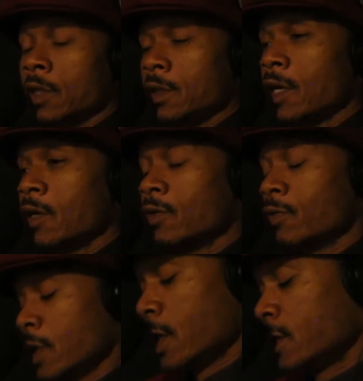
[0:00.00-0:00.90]
Yo,
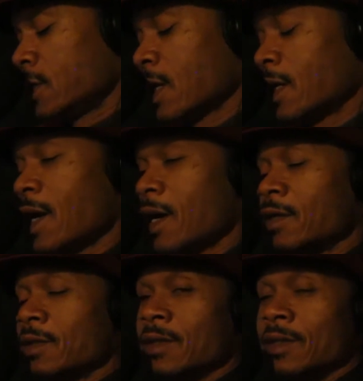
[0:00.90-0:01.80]
check it
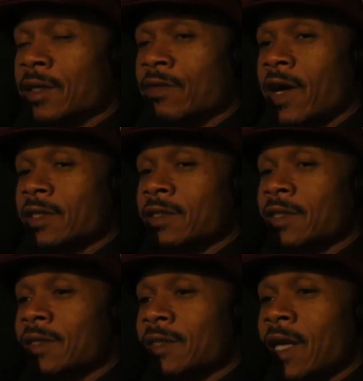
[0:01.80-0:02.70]
out. Good Advice
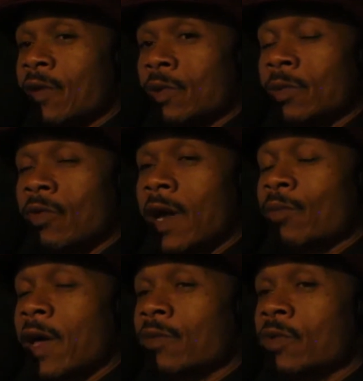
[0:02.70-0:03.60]
Extended Stay. We'll be
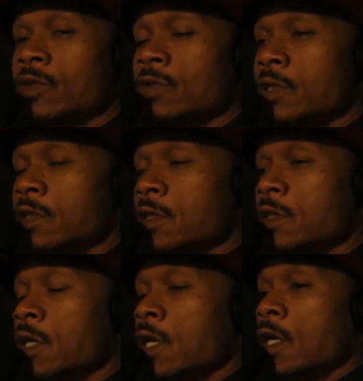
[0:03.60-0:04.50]
right back with you. This
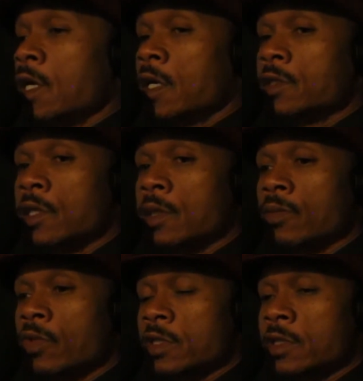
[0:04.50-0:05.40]
is
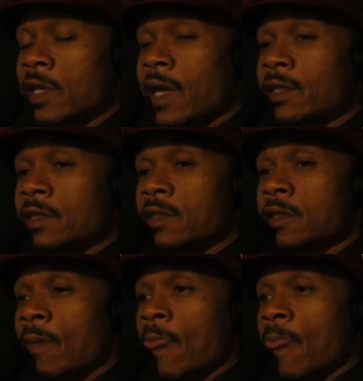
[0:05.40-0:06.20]
Unseen Princess Landis.